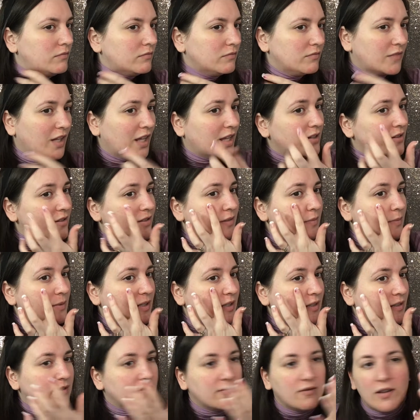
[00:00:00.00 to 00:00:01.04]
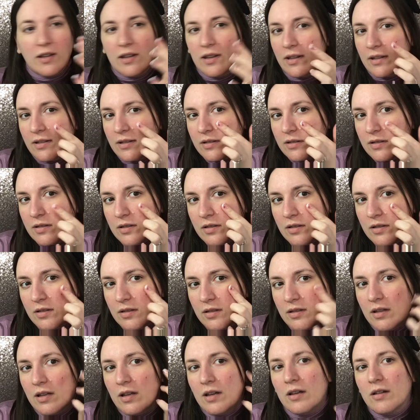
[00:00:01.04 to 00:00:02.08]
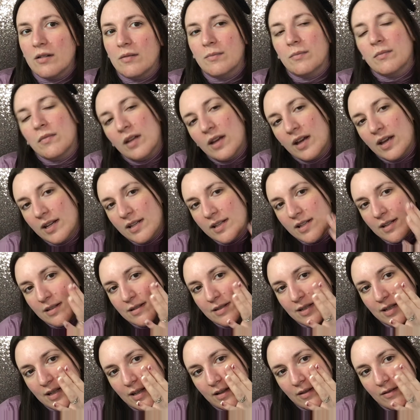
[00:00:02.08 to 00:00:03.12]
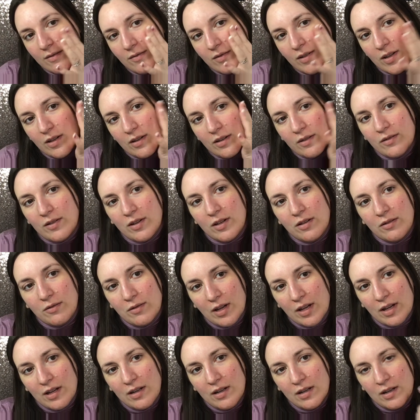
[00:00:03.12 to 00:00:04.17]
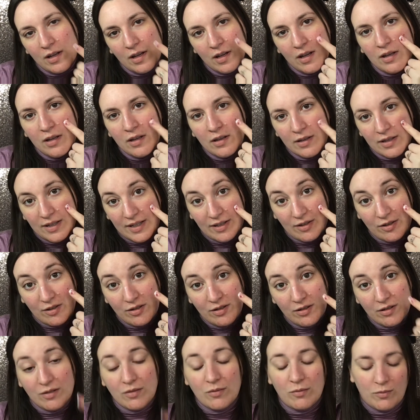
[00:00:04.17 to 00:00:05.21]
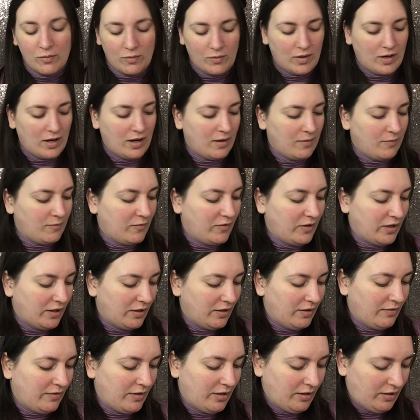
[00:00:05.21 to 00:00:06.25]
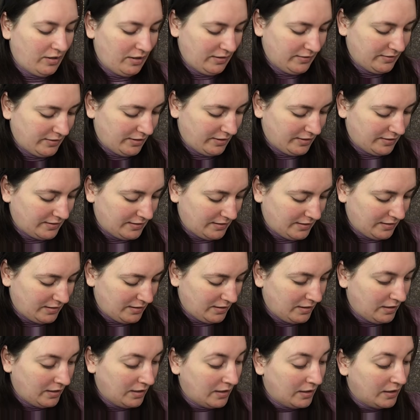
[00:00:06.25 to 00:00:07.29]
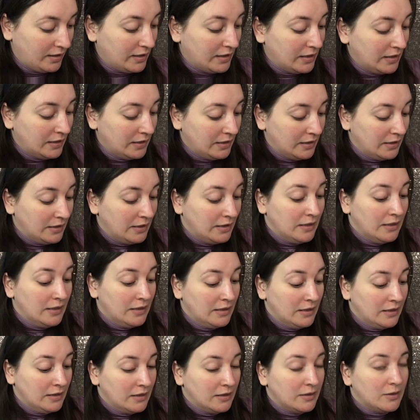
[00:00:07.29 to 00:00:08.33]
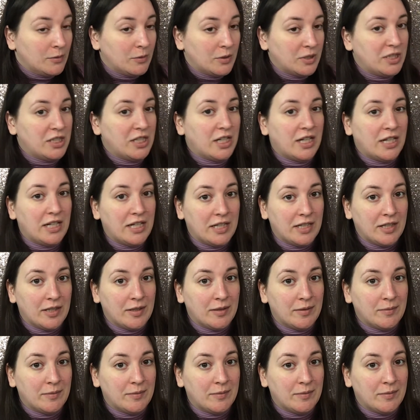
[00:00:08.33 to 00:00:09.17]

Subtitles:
Not just because of all this. I tend to get very, very red here when I'm very, very exhausted. Which I